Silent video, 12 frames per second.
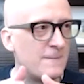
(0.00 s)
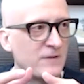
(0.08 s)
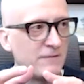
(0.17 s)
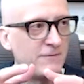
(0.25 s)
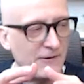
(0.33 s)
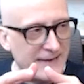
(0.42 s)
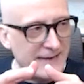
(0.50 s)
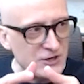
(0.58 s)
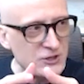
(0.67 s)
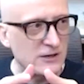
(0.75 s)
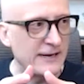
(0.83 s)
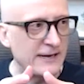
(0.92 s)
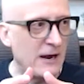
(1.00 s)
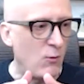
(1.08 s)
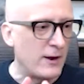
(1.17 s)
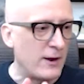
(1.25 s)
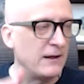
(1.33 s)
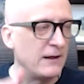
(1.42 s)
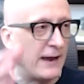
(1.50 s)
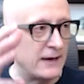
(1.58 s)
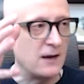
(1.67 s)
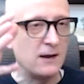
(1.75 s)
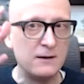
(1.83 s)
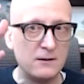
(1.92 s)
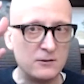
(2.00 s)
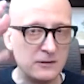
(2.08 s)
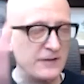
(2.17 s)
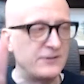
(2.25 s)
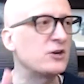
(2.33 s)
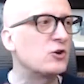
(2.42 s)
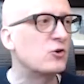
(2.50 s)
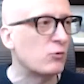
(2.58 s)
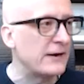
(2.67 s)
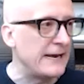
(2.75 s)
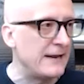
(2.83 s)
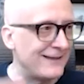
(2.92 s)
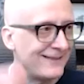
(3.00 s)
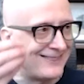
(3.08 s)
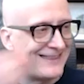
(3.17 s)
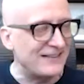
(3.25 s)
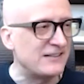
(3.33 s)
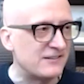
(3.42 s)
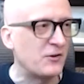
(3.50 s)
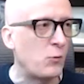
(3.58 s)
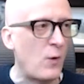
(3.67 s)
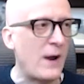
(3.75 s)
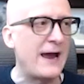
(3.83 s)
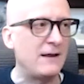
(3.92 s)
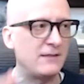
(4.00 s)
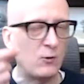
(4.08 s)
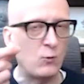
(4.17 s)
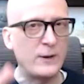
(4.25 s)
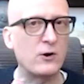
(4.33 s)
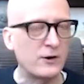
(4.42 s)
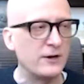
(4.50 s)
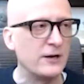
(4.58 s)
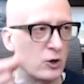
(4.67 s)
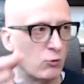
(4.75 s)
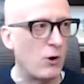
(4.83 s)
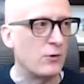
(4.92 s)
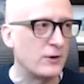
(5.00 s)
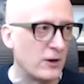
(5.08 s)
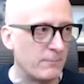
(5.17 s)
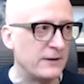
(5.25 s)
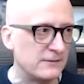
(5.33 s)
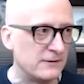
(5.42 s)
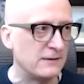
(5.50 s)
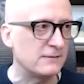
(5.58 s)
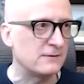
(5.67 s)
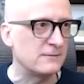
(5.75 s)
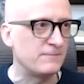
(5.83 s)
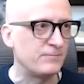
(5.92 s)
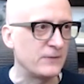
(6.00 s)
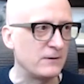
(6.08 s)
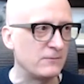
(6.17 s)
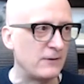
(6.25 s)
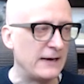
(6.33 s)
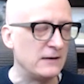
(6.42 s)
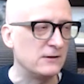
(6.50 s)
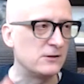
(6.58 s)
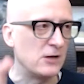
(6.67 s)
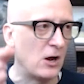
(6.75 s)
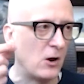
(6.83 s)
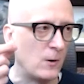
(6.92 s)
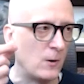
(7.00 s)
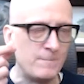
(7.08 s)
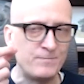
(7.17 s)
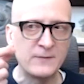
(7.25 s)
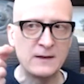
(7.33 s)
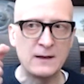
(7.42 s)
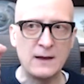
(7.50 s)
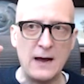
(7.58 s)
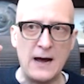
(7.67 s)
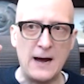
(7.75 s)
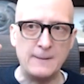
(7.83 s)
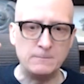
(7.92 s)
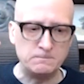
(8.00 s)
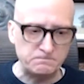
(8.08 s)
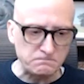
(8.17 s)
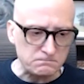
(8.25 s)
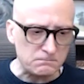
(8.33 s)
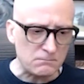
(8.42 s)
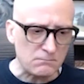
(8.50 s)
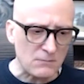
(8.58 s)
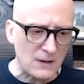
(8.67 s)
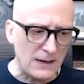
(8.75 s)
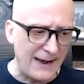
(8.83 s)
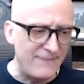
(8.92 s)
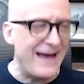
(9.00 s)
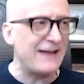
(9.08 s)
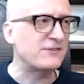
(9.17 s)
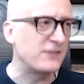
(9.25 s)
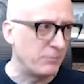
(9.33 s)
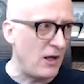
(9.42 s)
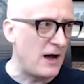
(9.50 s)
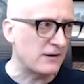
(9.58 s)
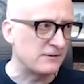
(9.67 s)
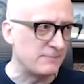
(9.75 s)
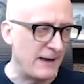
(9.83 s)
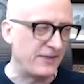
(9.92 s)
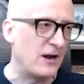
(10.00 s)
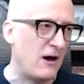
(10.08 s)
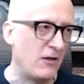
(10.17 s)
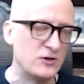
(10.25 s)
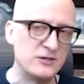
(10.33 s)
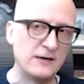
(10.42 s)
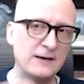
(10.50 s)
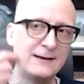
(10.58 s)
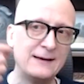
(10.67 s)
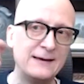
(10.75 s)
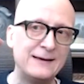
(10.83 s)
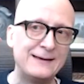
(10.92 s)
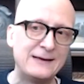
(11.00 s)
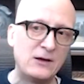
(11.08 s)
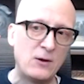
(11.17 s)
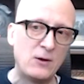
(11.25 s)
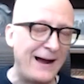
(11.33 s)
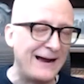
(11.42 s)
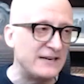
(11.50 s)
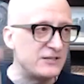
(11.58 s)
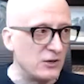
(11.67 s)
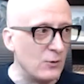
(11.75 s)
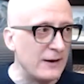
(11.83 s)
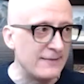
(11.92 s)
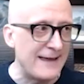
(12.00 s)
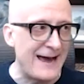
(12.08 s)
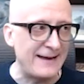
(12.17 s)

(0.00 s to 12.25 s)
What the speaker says: foundationally, I want to be like, let's agree that this is the way that we are going to grow your business, right? So, and that's the blocks methodology. By doing that,